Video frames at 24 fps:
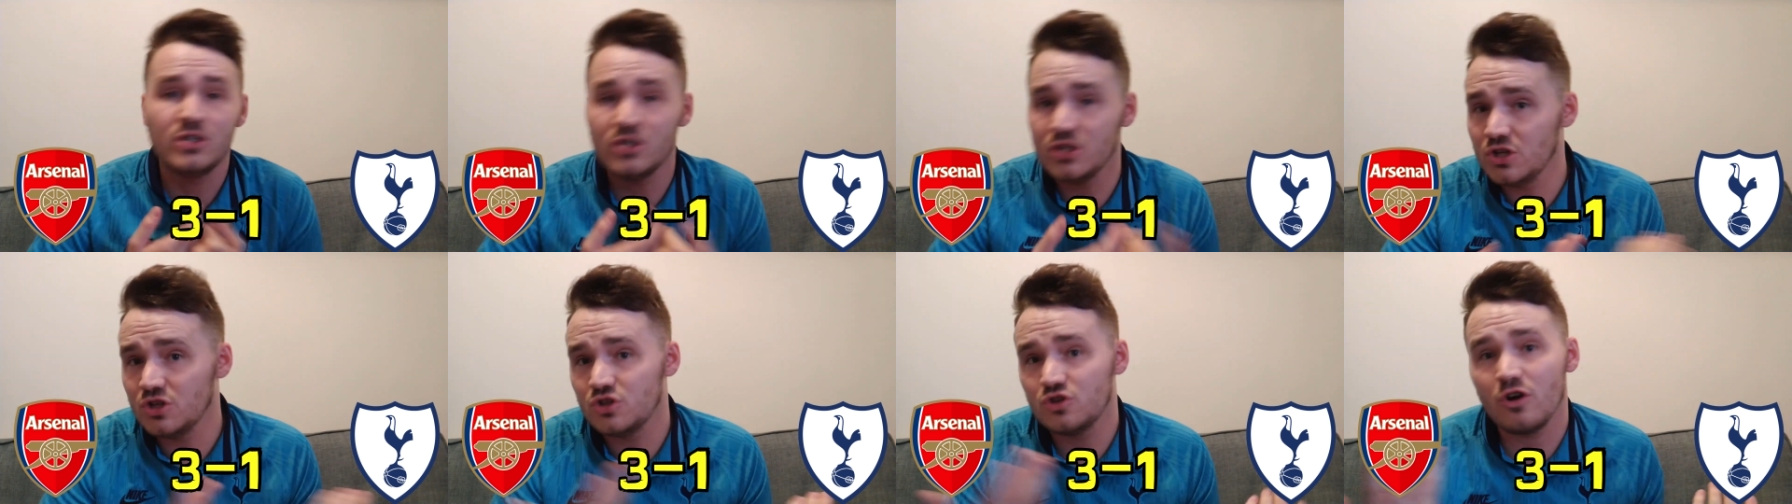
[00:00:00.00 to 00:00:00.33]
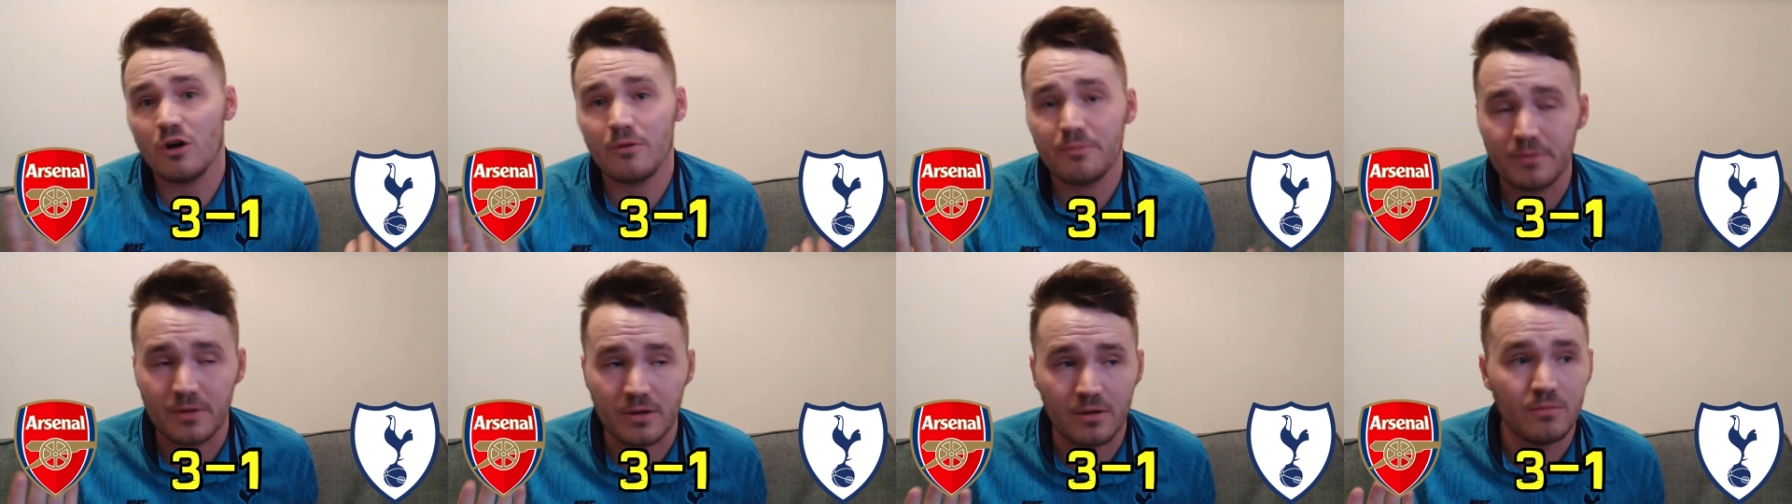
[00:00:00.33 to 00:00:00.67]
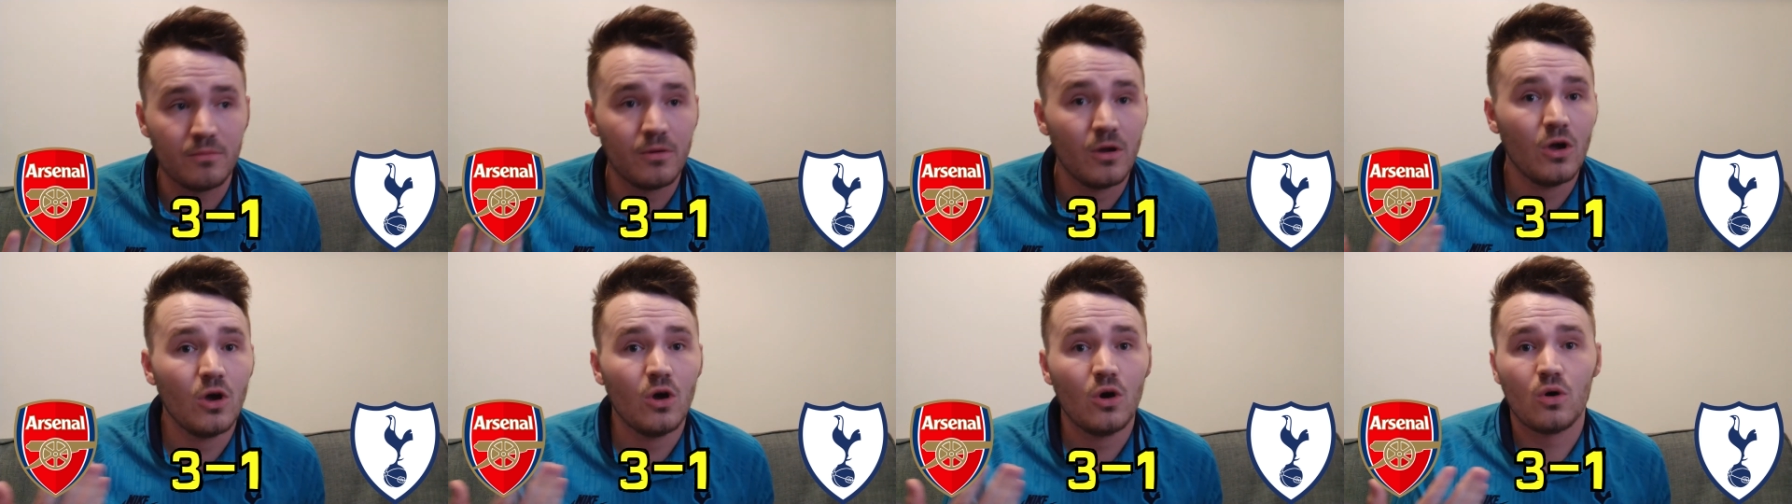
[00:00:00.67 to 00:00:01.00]
Do you drop
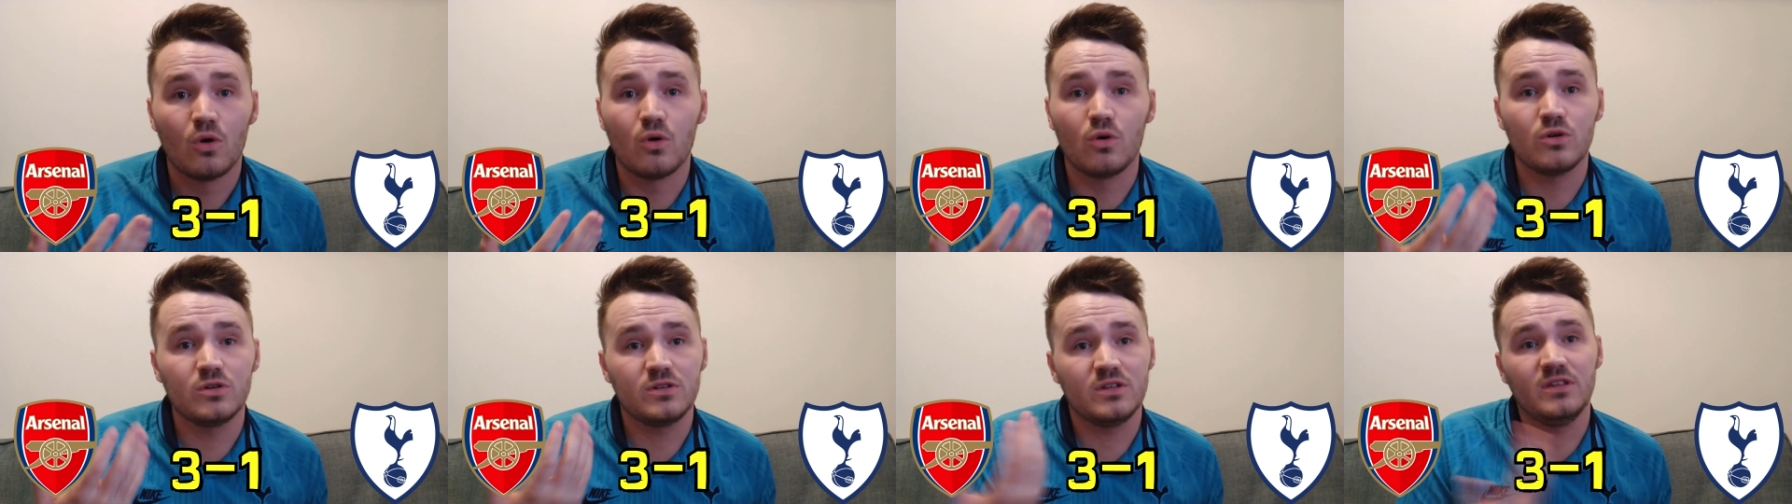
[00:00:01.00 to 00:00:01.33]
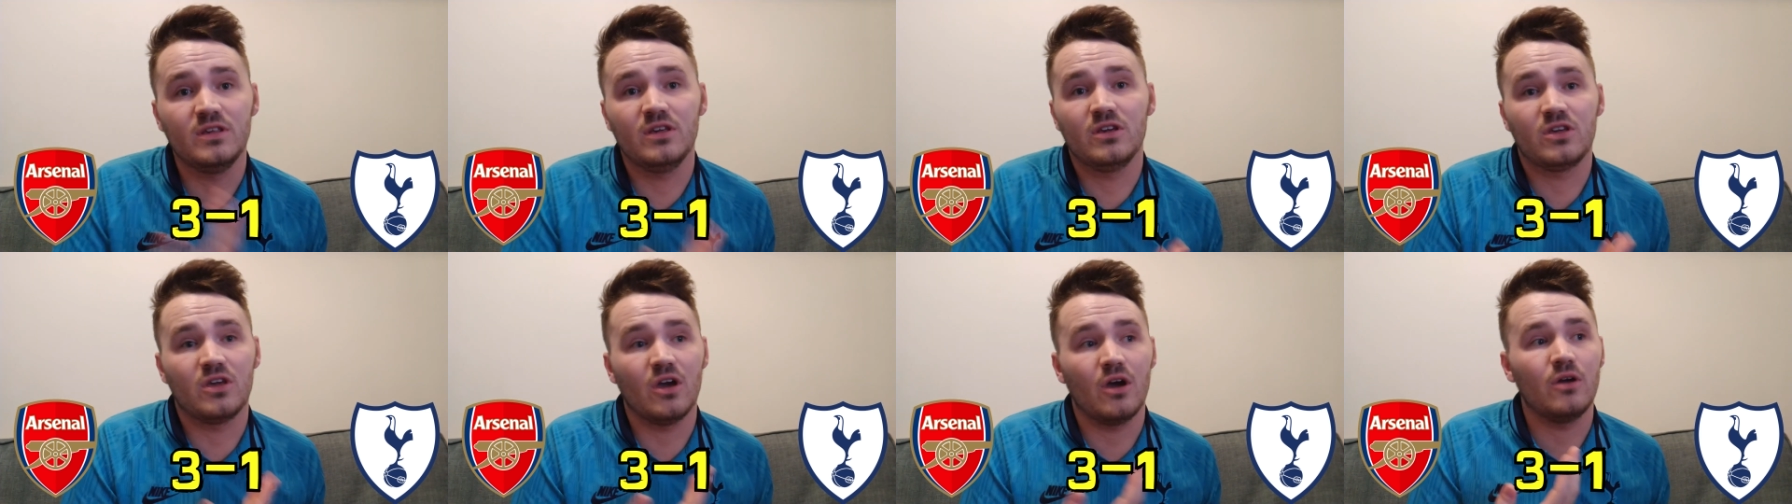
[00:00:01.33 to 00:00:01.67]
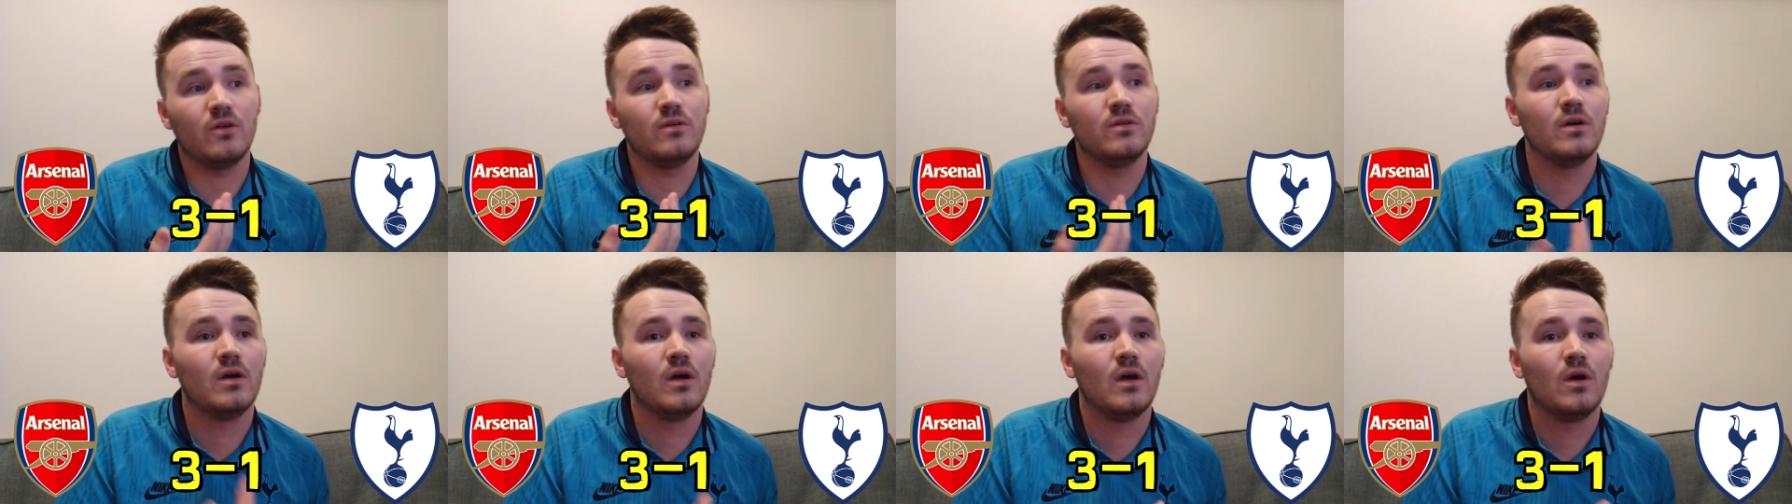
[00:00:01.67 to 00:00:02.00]
him, or do you go?